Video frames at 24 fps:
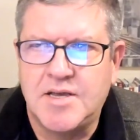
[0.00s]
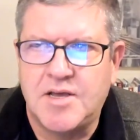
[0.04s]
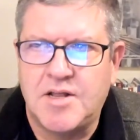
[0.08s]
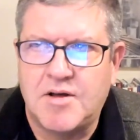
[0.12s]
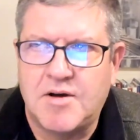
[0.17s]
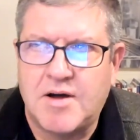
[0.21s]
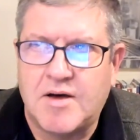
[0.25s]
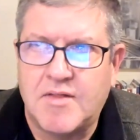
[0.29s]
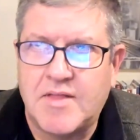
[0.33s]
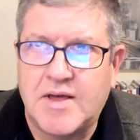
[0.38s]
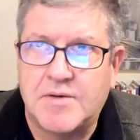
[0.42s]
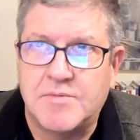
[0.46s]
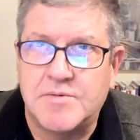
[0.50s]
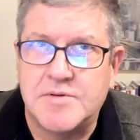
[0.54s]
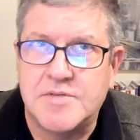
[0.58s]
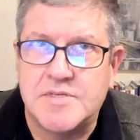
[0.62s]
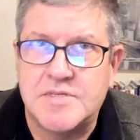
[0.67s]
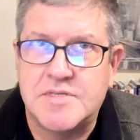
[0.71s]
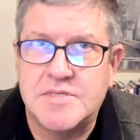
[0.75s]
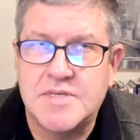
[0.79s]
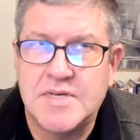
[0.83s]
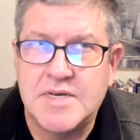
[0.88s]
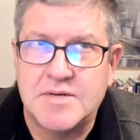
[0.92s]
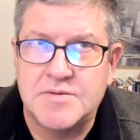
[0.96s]
you know how that
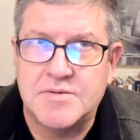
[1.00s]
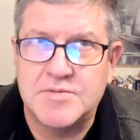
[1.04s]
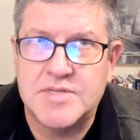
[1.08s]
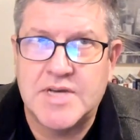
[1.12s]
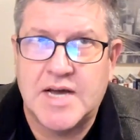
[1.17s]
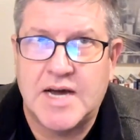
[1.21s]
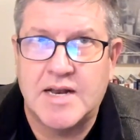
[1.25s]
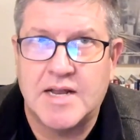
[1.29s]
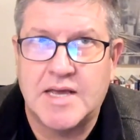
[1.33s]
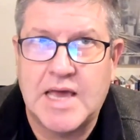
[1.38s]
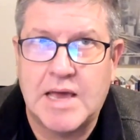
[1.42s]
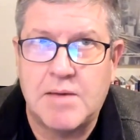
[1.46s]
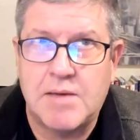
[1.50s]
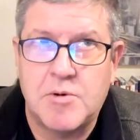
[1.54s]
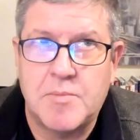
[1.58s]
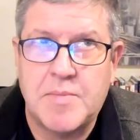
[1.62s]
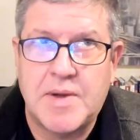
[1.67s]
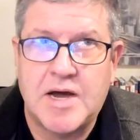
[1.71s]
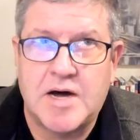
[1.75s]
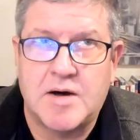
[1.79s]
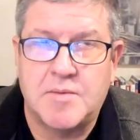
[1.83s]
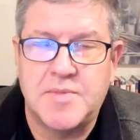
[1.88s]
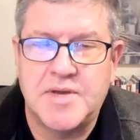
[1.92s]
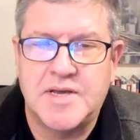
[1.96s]
was it was kind of came
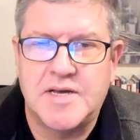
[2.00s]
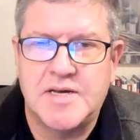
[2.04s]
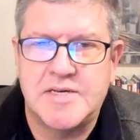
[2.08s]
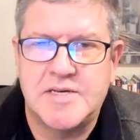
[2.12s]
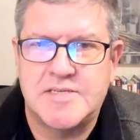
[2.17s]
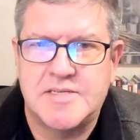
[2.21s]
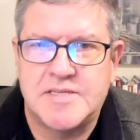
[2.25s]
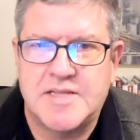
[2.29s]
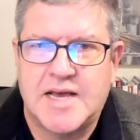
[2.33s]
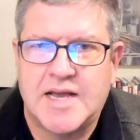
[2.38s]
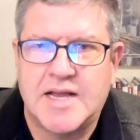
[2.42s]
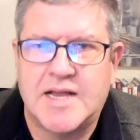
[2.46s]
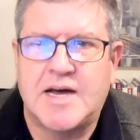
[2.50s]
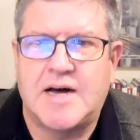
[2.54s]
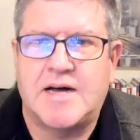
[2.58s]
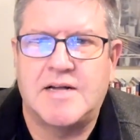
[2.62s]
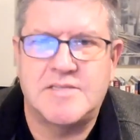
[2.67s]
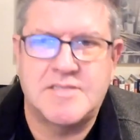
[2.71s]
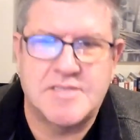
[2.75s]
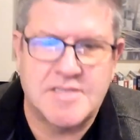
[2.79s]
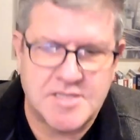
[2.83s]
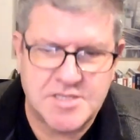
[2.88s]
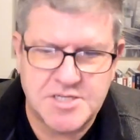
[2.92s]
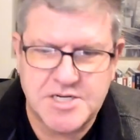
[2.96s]
about because of that
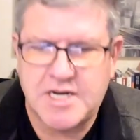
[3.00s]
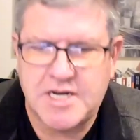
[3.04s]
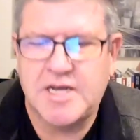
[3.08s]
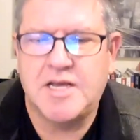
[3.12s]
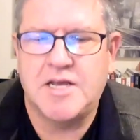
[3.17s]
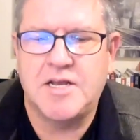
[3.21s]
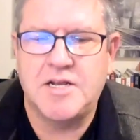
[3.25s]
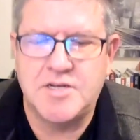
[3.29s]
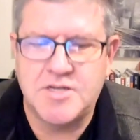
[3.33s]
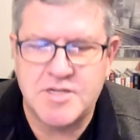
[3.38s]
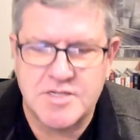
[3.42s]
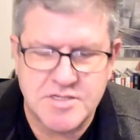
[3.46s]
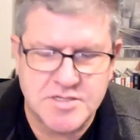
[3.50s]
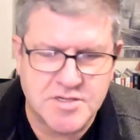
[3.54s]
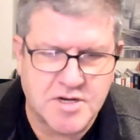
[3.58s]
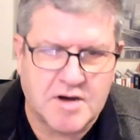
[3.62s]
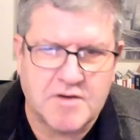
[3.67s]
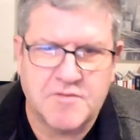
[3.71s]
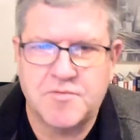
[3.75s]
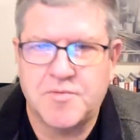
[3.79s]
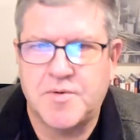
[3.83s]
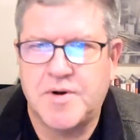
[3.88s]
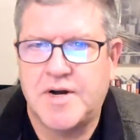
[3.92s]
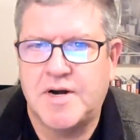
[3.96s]
constant change in
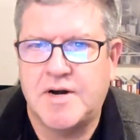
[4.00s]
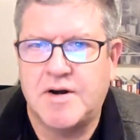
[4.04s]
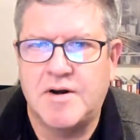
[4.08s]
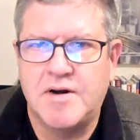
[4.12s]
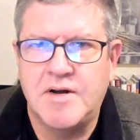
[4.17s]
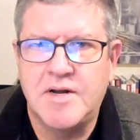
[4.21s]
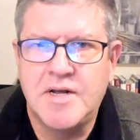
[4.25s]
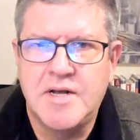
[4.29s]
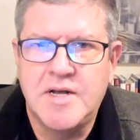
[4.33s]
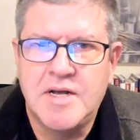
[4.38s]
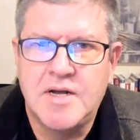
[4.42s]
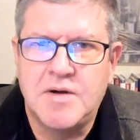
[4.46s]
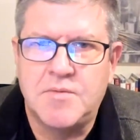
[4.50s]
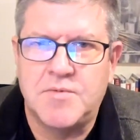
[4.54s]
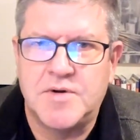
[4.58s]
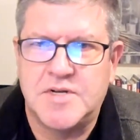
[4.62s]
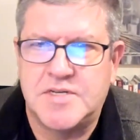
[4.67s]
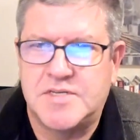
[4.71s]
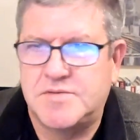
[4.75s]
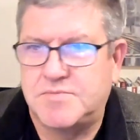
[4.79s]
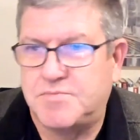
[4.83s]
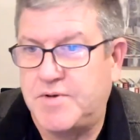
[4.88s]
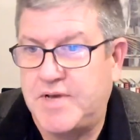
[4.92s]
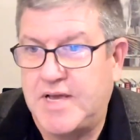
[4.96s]
software
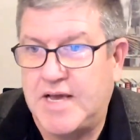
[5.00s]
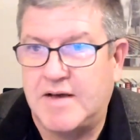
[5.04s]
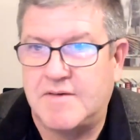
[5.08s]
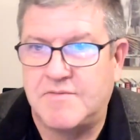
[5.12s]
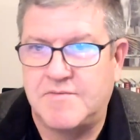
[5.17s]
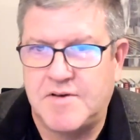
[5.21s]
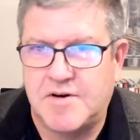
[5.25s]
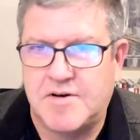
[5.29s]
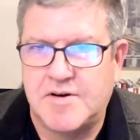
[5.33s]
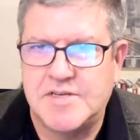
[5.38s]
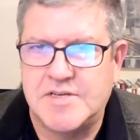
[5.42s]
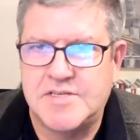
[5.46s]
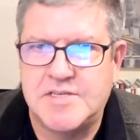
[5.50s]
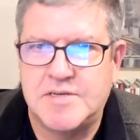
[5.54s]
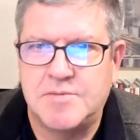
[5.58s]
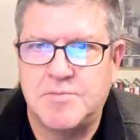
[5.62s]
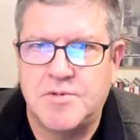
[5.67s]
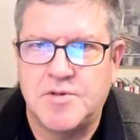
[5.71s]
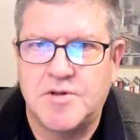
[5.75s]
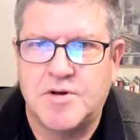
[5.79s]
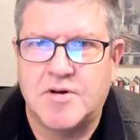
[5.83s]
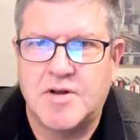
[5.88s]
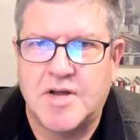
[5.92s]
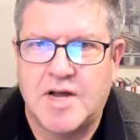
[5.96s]
which we have very
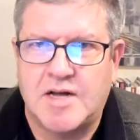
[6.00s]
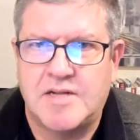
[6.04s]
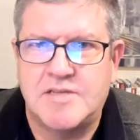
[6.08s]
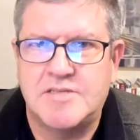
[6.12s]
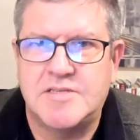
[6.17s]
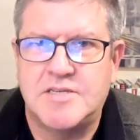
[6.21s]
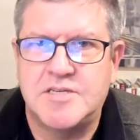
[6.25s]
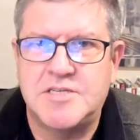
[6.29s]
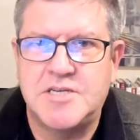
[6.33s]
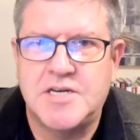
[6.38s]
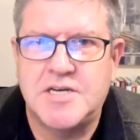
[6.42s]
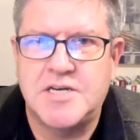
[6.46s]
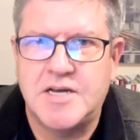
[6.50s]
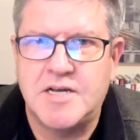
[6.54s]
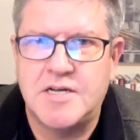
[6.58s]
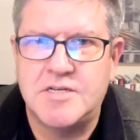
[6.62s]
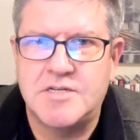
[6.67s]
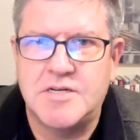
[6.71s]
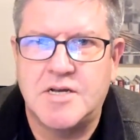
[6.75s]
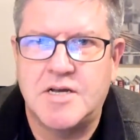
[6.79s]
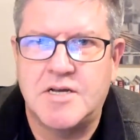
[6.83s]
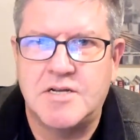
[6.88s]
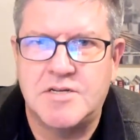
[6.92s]
similar constant change in